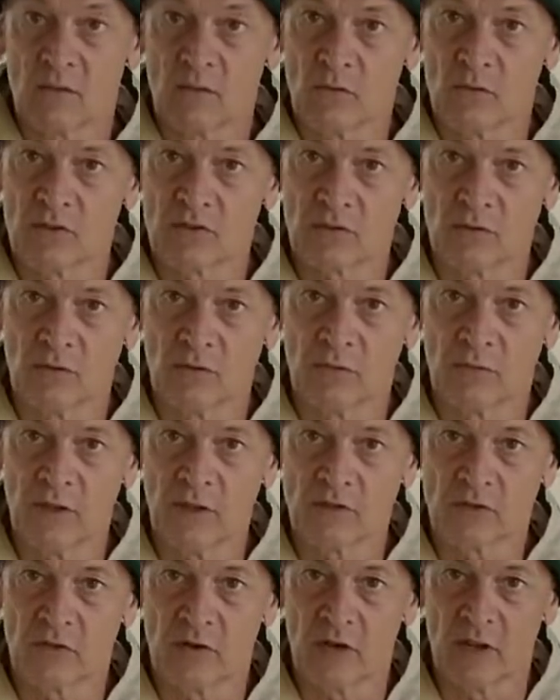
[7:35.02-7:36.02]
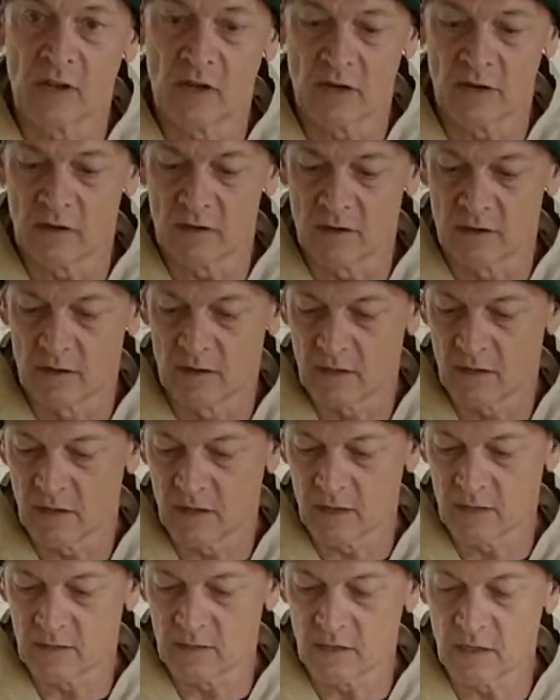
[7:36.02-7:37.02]
this little feature here
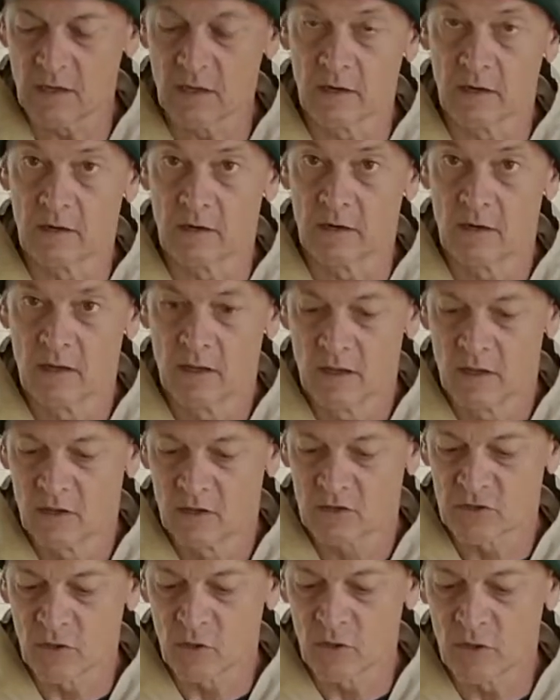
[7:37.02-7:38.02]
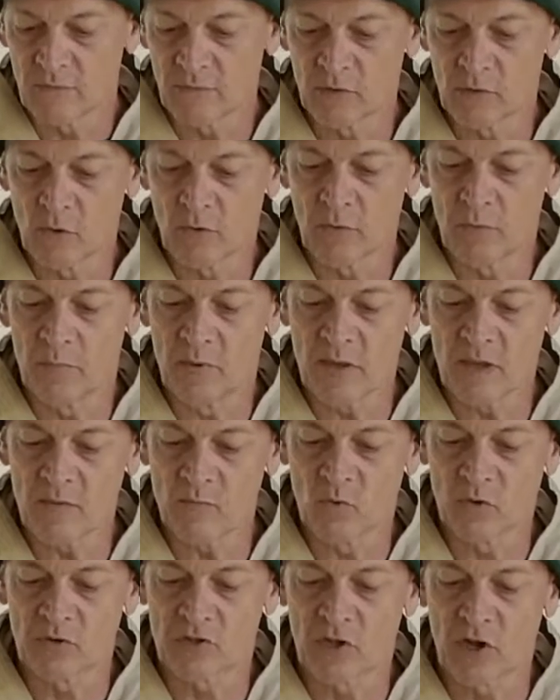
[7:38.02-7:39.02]
and here. So even though the
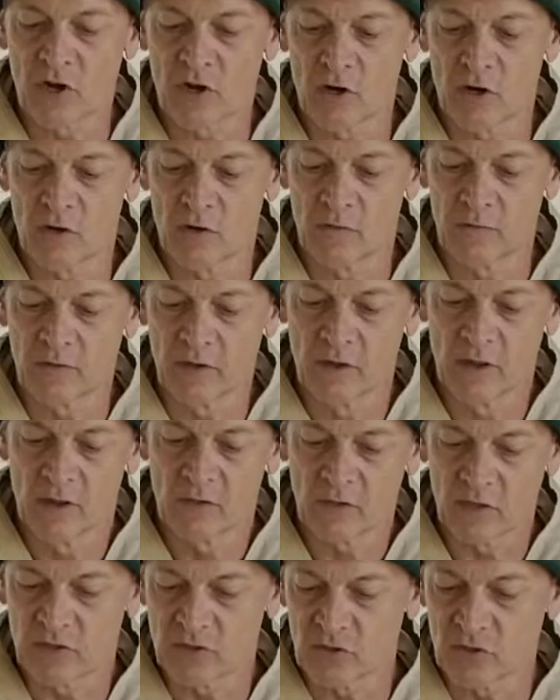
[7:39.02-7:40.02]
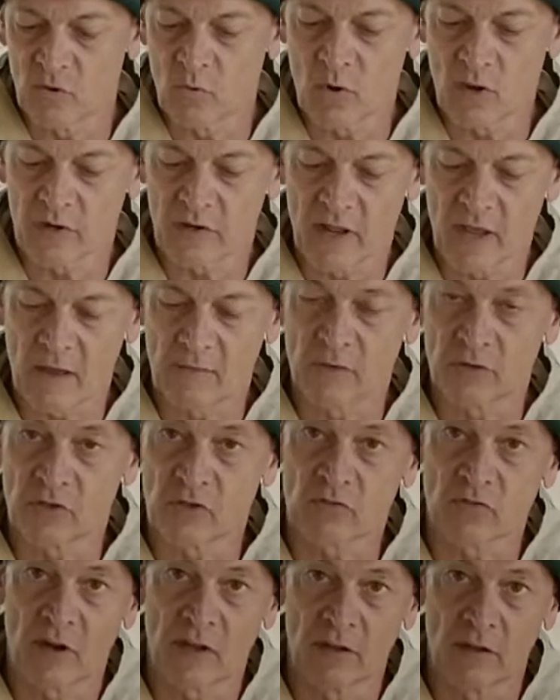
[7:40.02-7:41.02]
beam was curved, they still wanted to have a
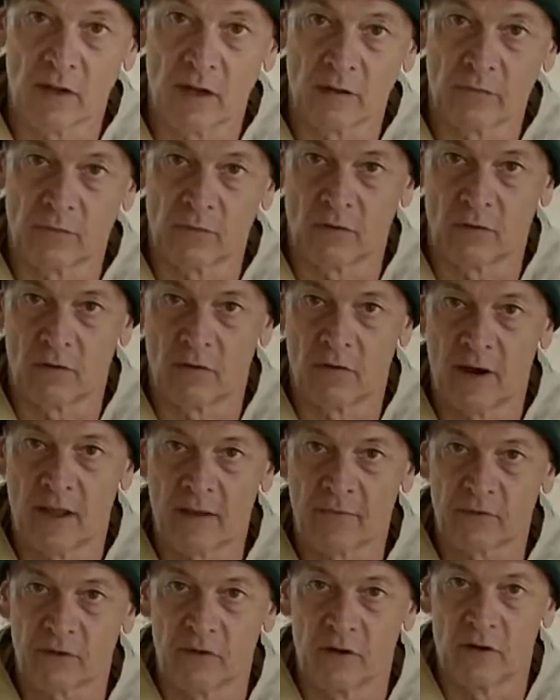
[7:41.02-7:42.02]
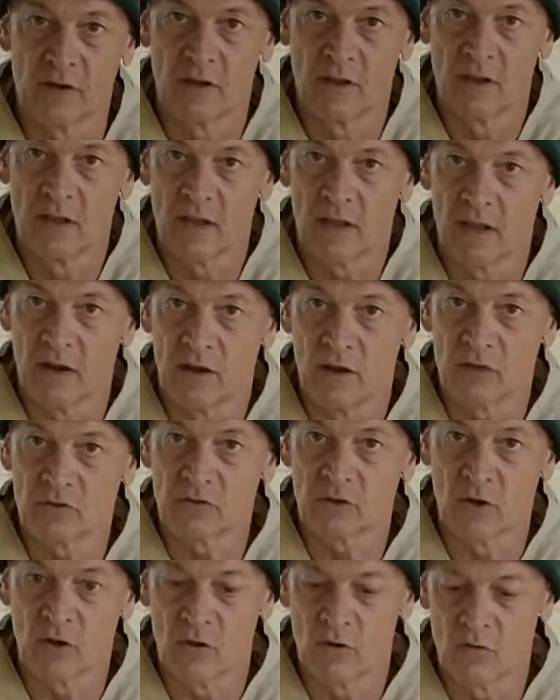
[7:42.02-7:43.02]
straight line for a rafter, and
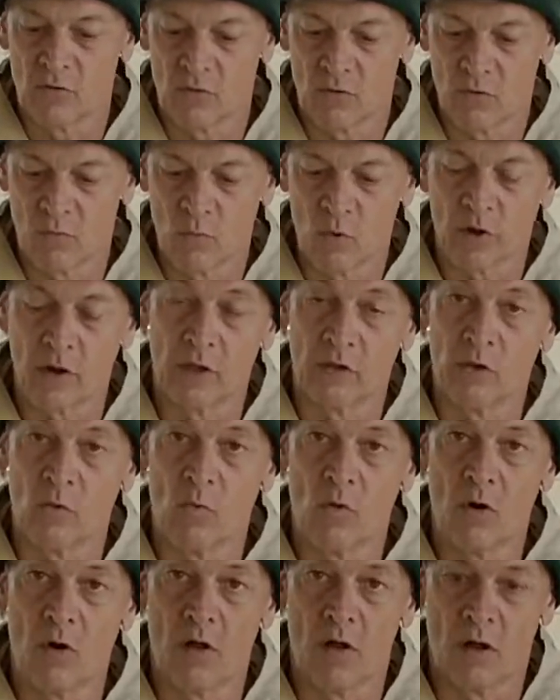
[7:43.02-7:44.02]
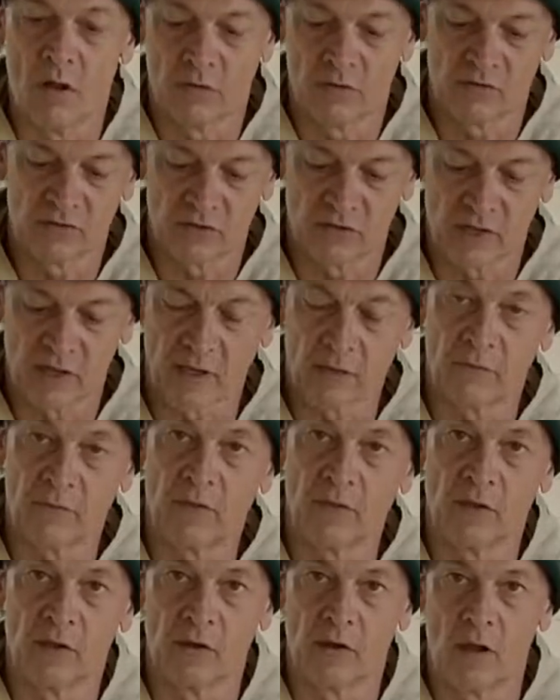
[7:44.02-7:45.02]
also one on the wall, so that they could
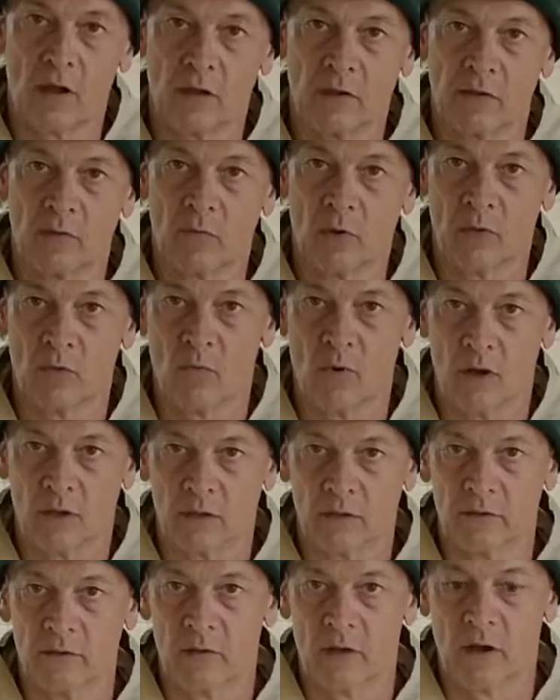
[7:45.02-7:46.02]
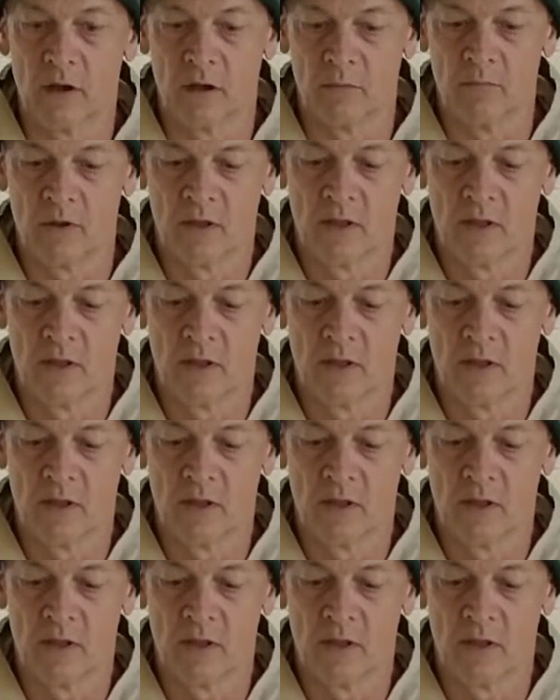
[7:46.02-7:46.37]
fill it all in with a wattle and daub,